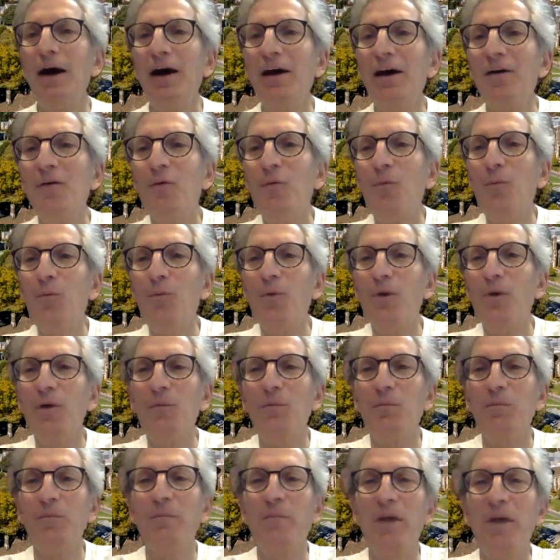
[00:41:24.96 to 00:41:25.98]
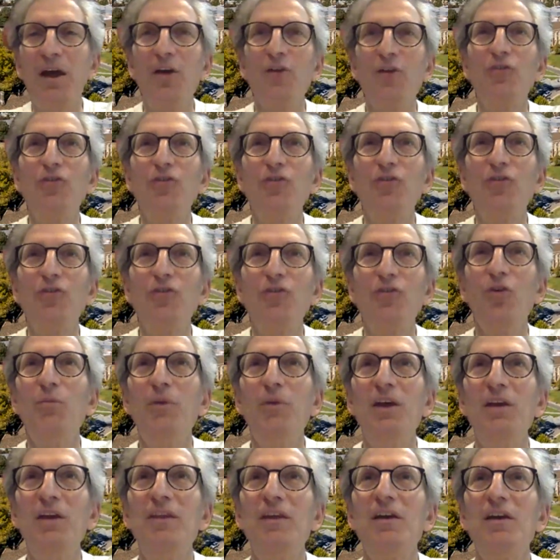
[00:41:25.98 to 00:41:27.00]
One male told
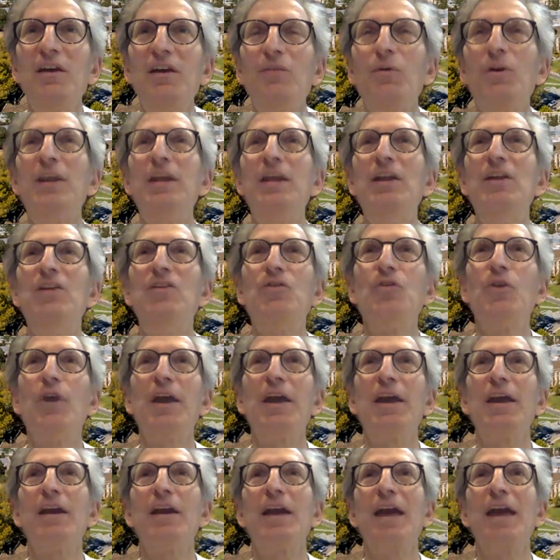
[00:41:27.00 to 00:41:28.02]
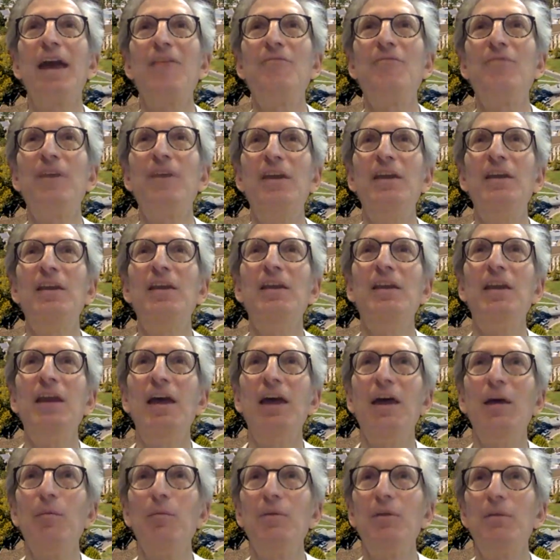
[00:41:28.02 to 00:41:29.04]
me that when he drank caffeine, it
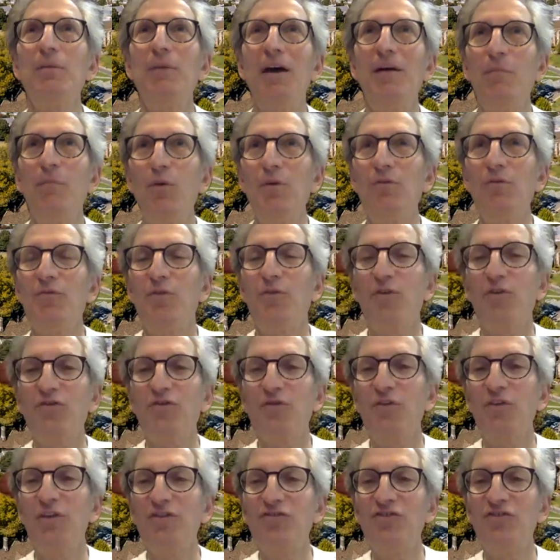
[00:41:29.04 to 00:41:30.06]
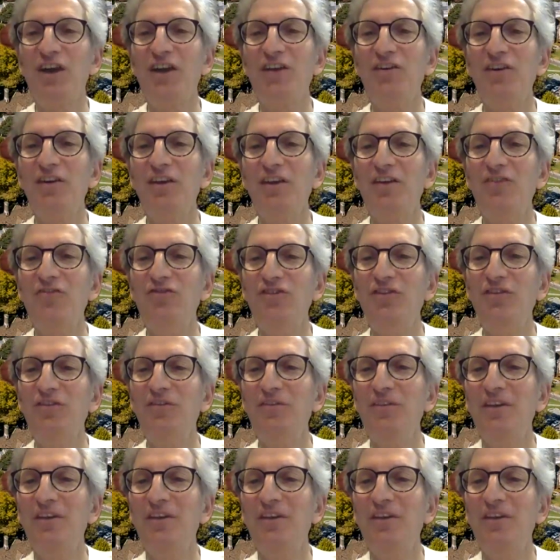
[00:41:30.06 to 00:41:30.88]
helped him have more forceful ejaculation.